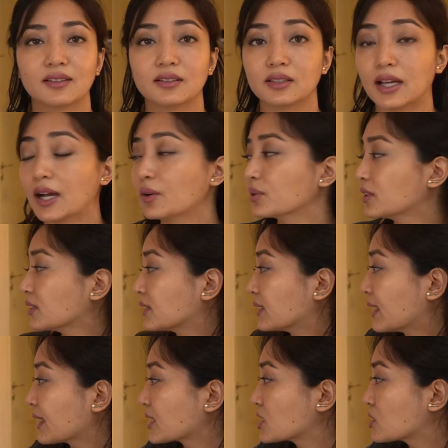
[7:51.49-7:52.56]
Now the
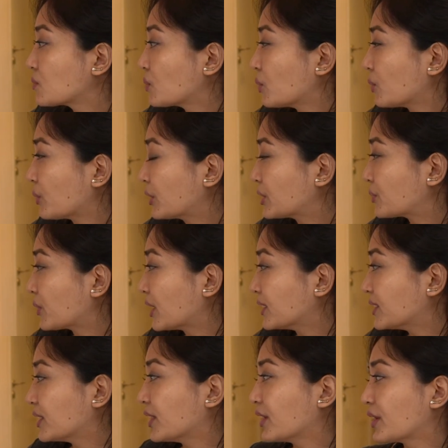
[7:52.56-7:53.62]
next point right
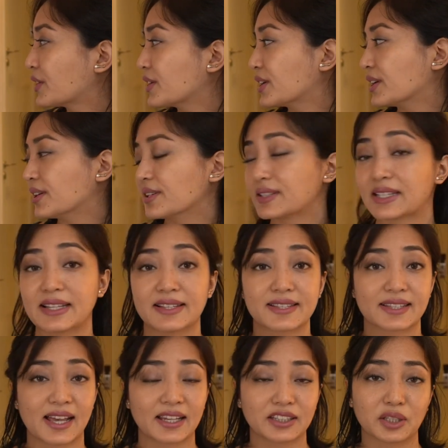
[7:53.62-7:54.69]
here is
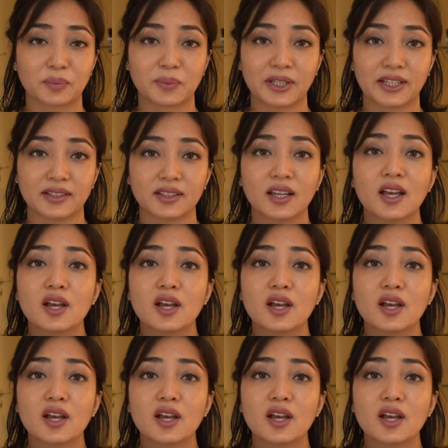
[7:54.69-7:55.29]
inside the plane.